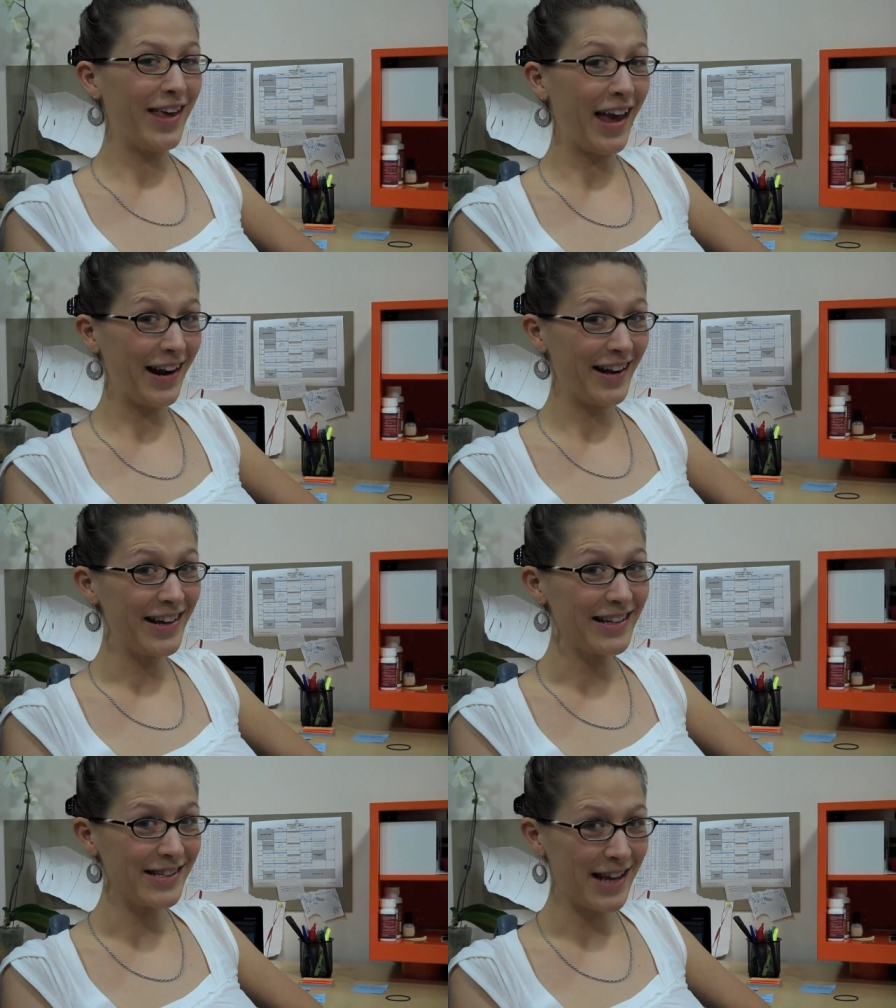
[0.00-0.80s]
Kenna
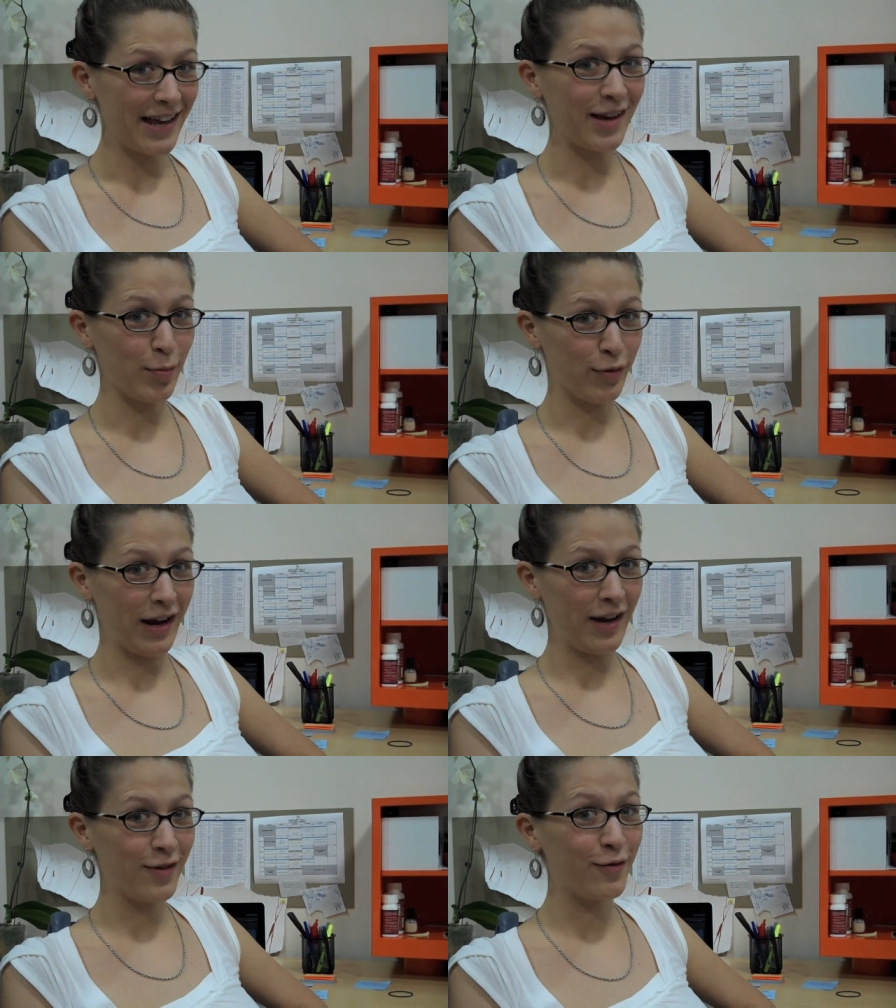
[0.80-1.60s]
is taking a
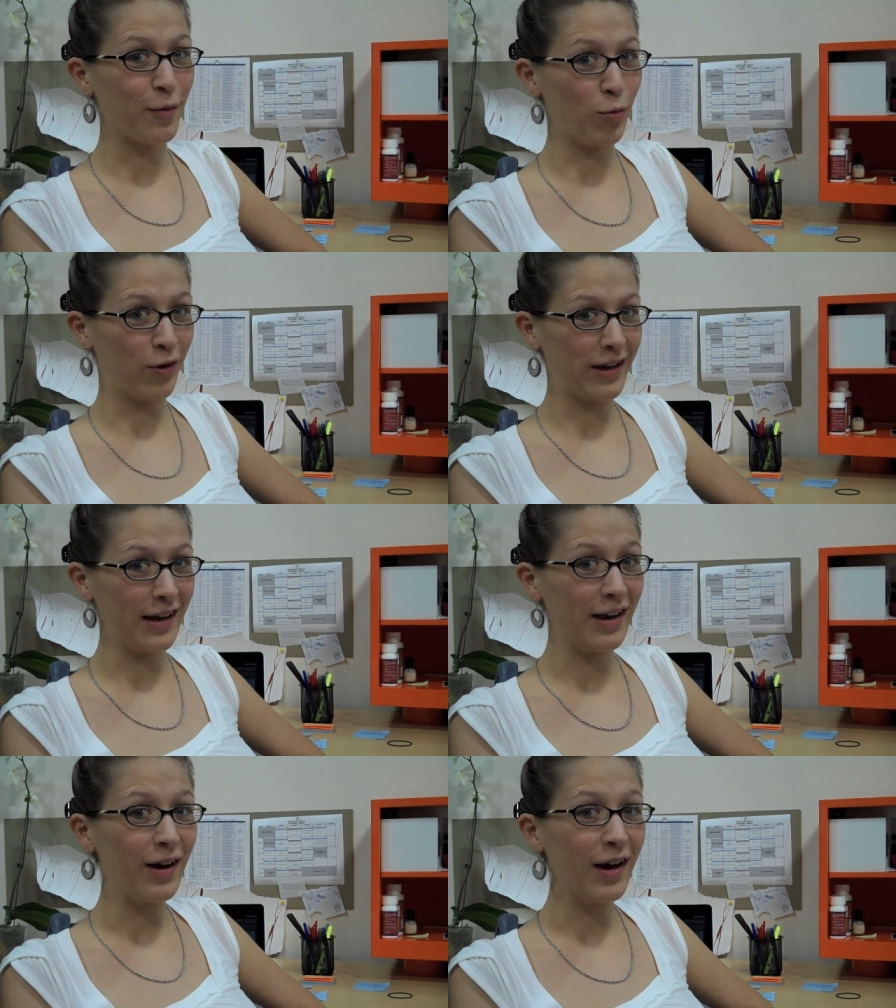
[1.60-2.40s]
break from
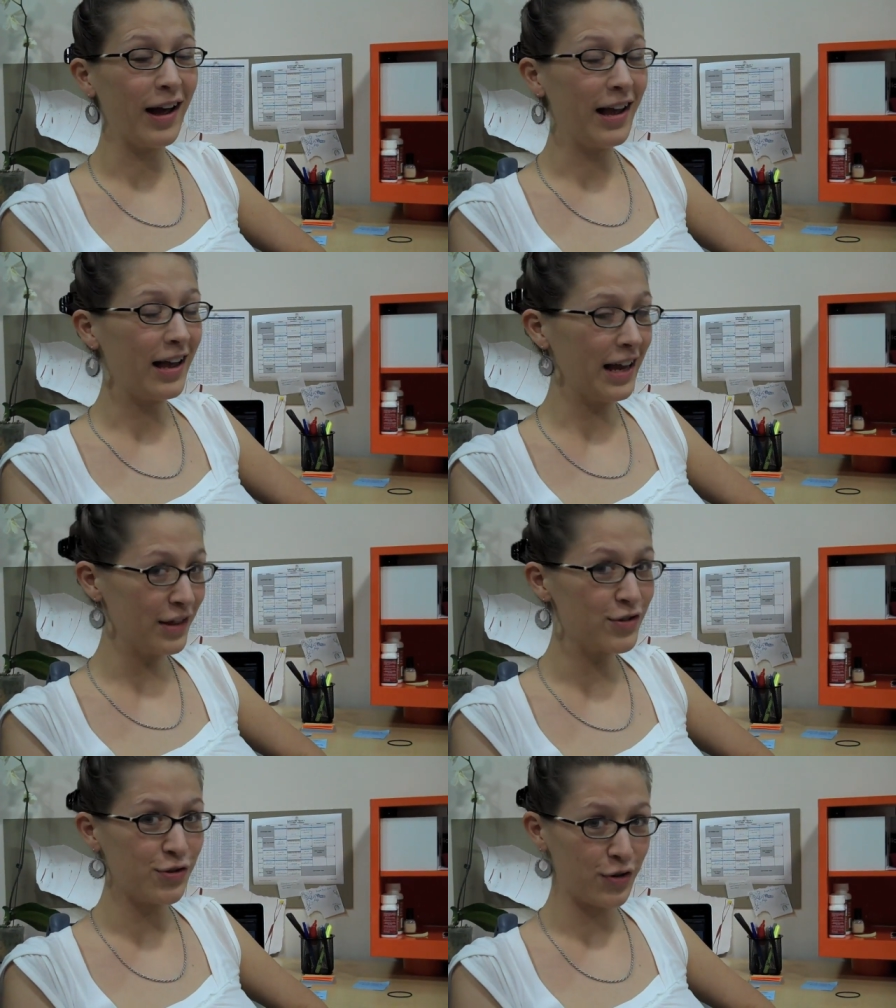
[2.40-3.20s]
working in
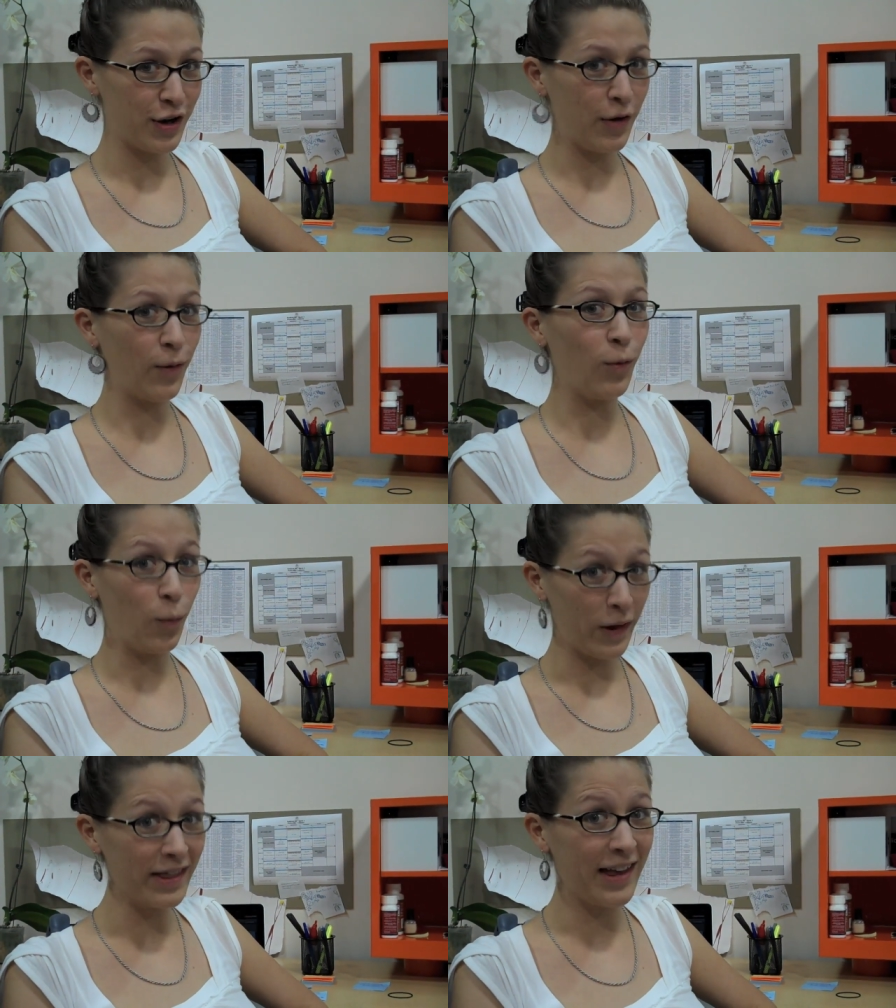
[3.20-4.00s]
the studio
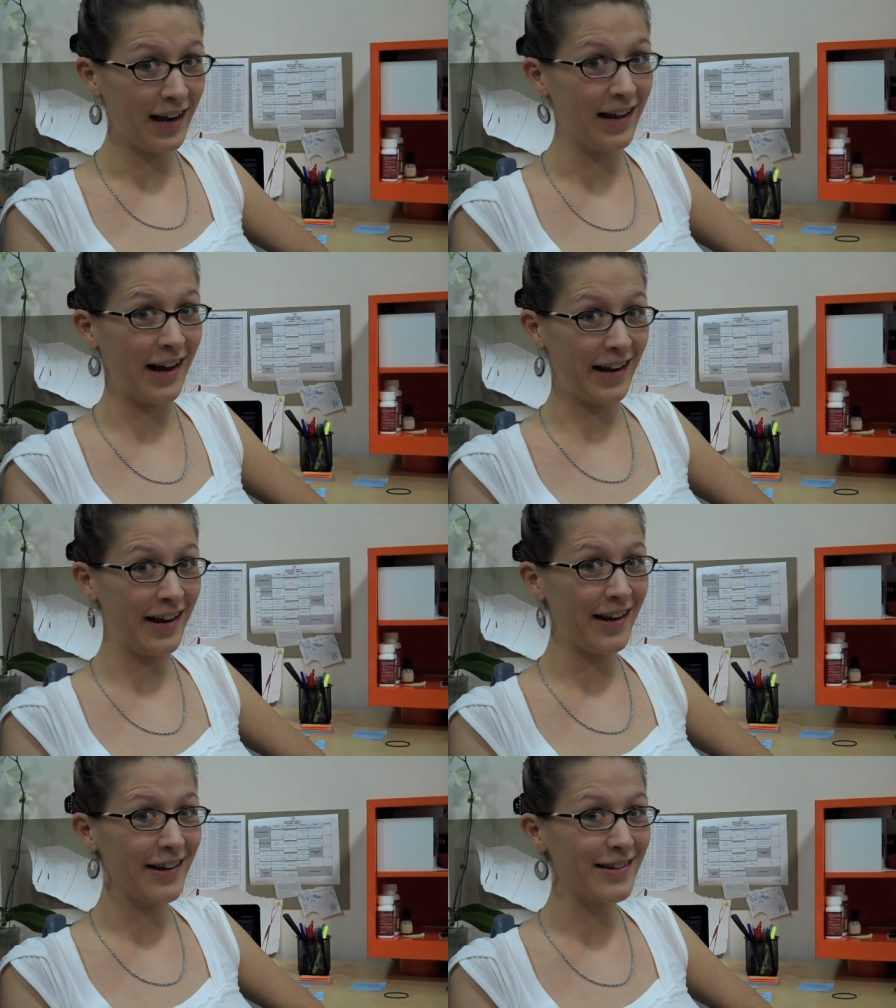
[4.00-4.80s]
with Kid
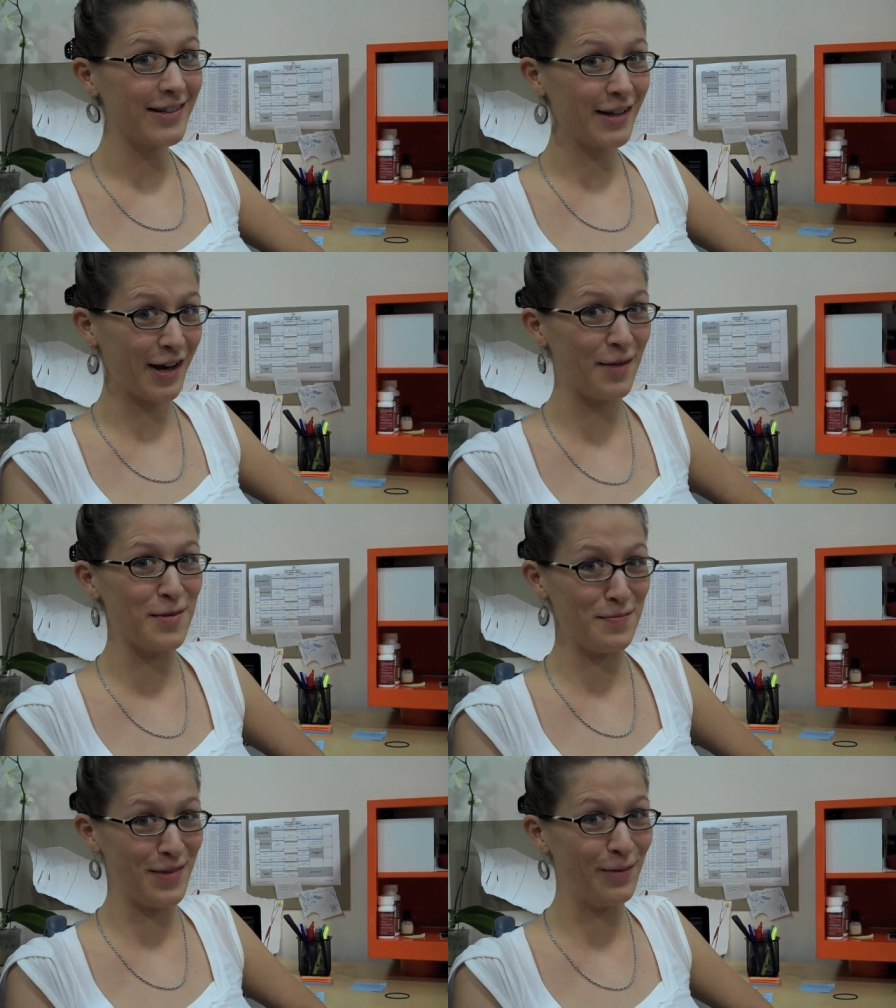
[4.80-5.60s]
Cudi to come
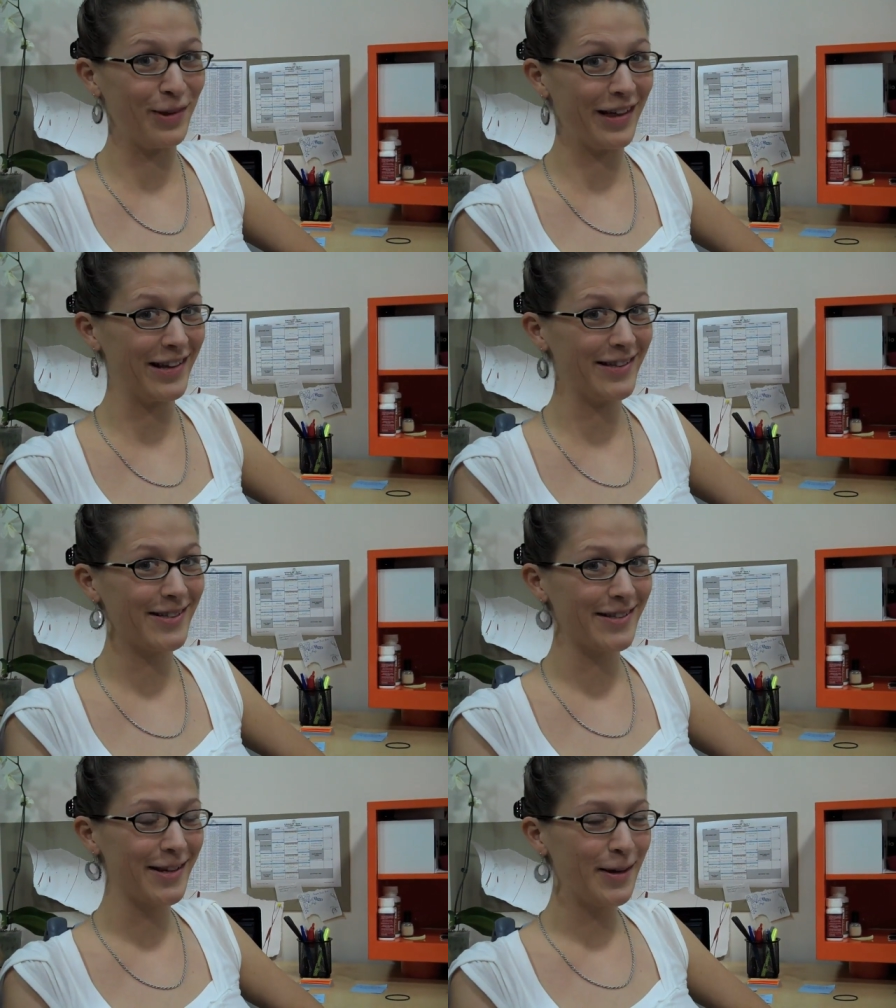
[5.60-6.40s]
and meet with
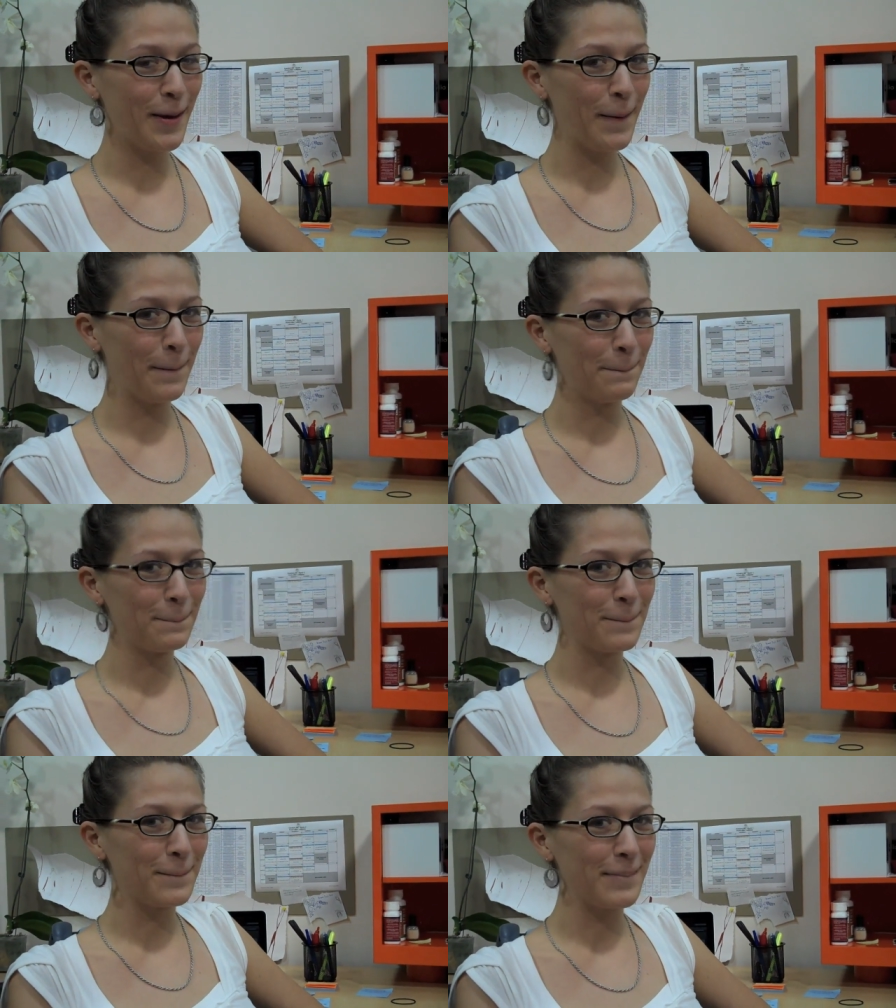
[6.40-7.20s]
us.
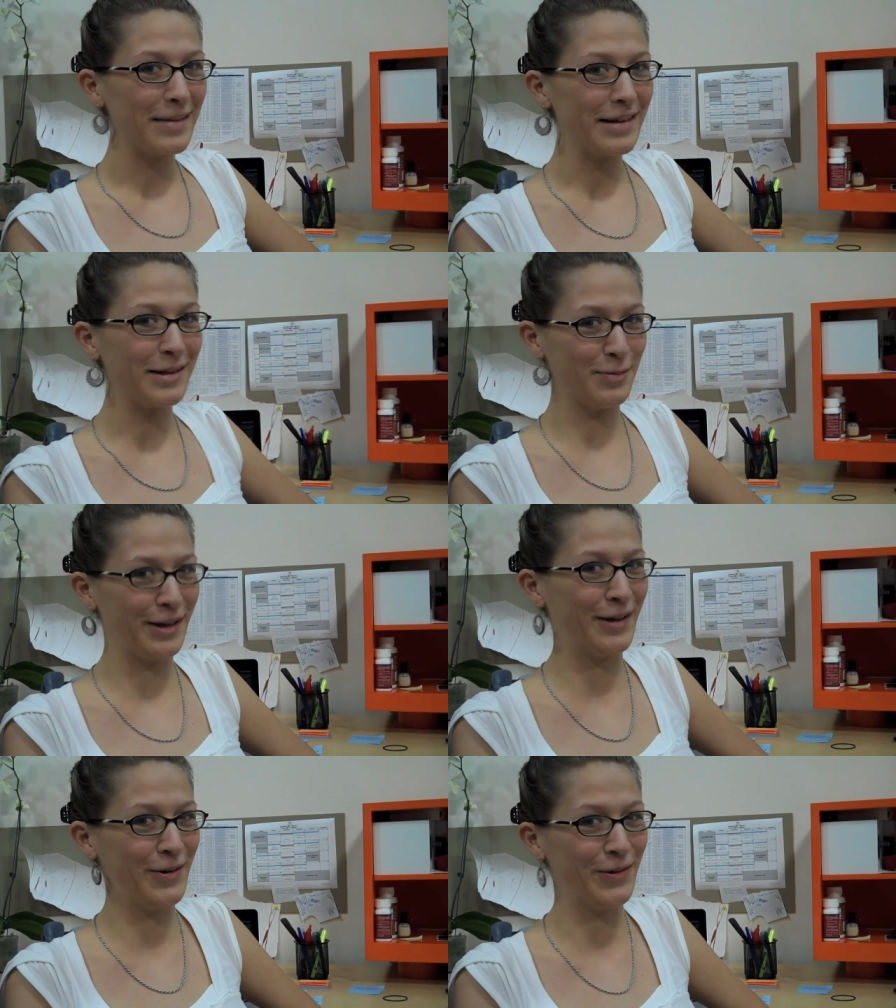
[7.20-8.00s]
It's
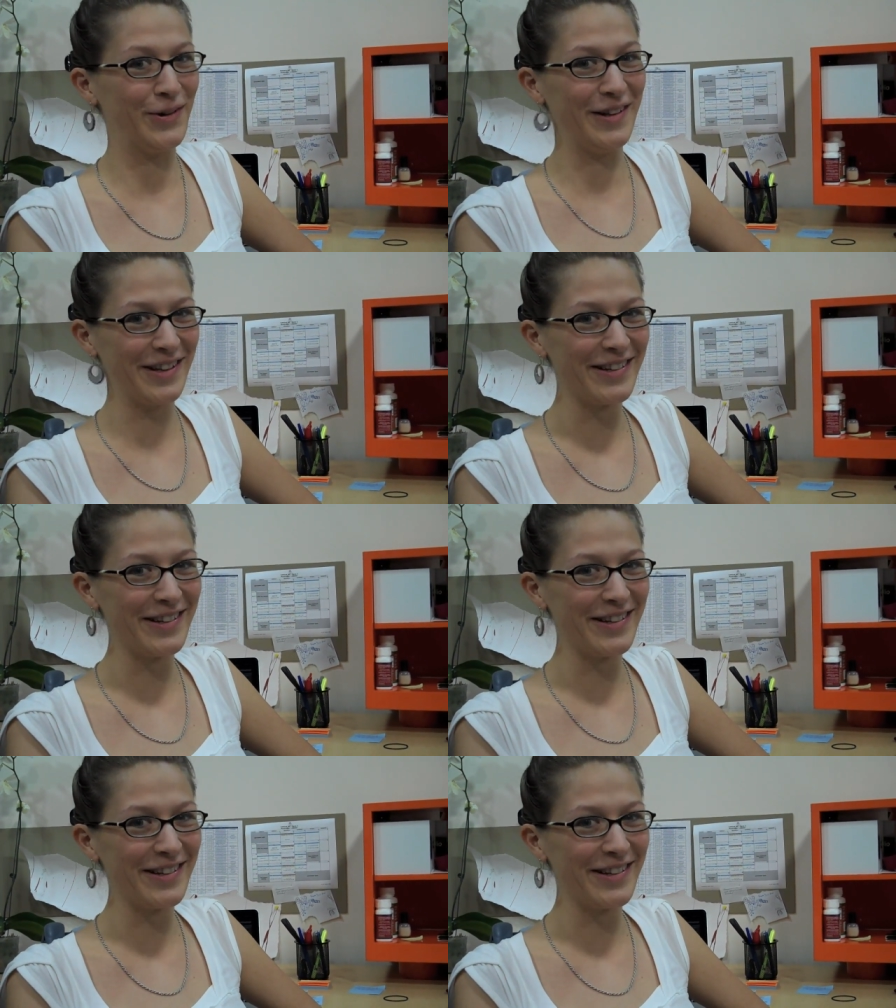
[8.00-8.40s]
pretty cool.